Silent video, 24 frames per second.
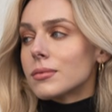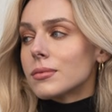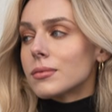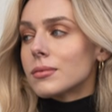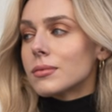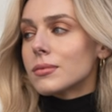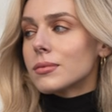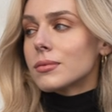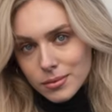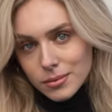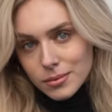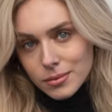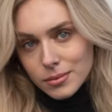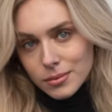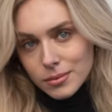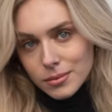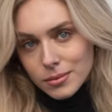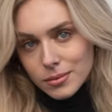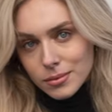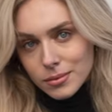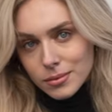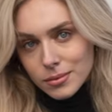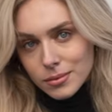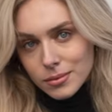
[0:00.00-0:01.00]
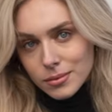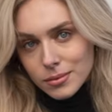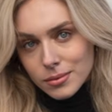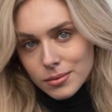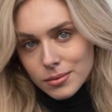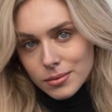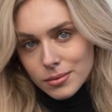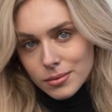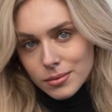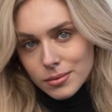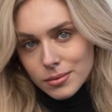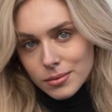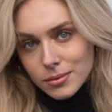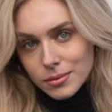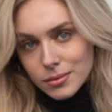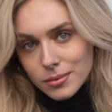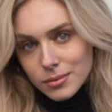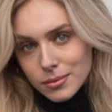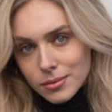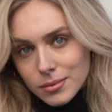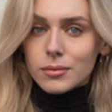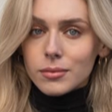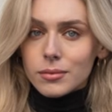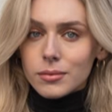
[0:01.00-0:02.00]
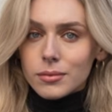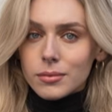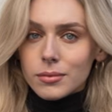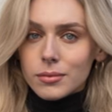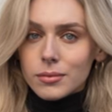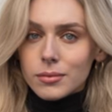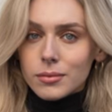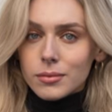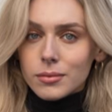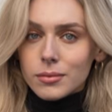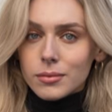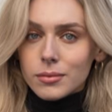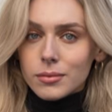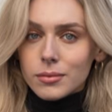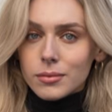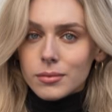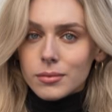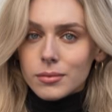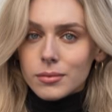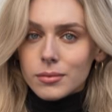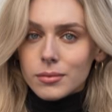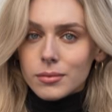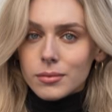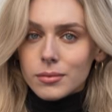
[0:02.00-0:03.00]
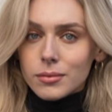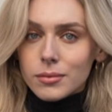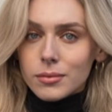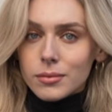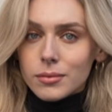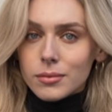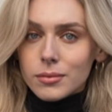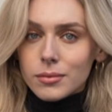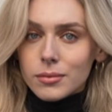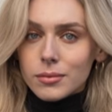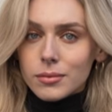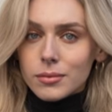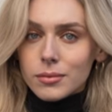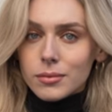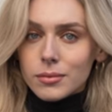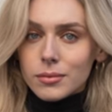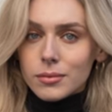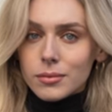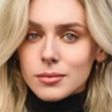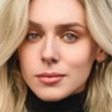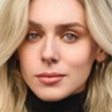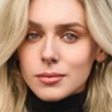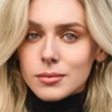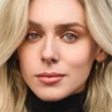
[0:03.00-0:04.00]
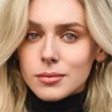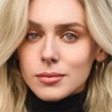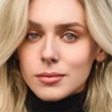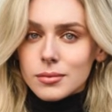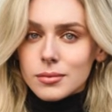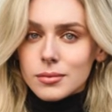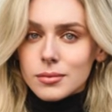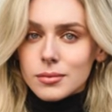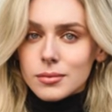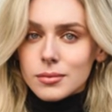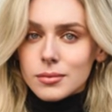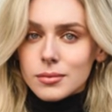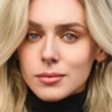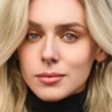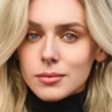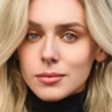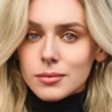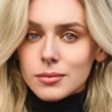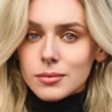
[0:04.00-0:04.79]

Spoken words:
Nobody speaks.